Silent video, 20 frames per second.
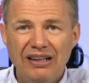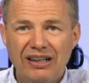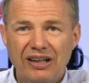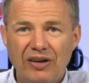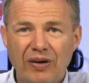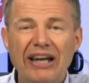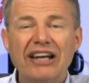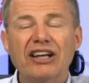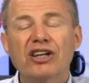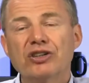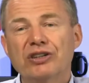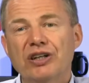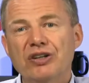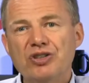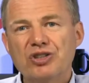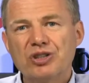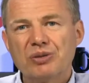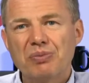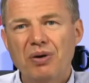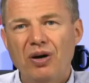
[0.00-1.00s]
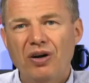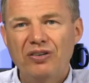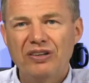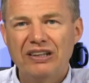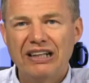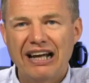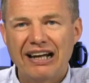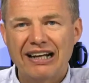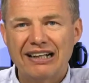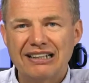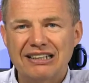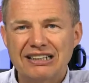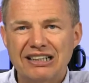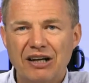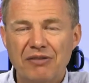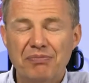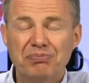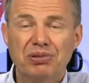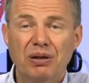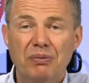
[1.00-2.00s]
encroach upon that
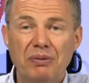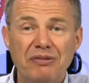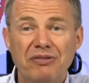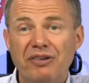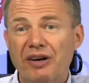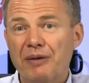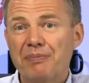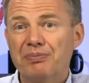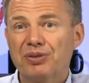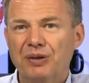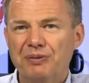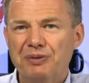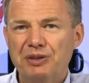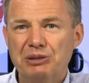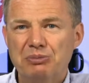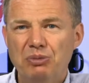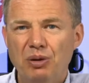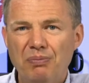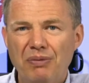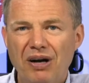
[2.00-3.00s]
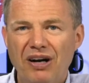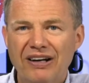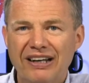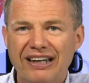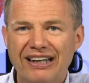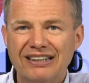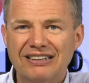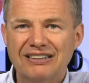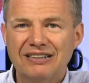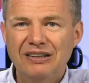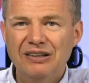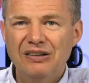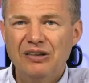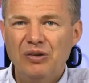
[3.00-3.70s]
probably very profitable market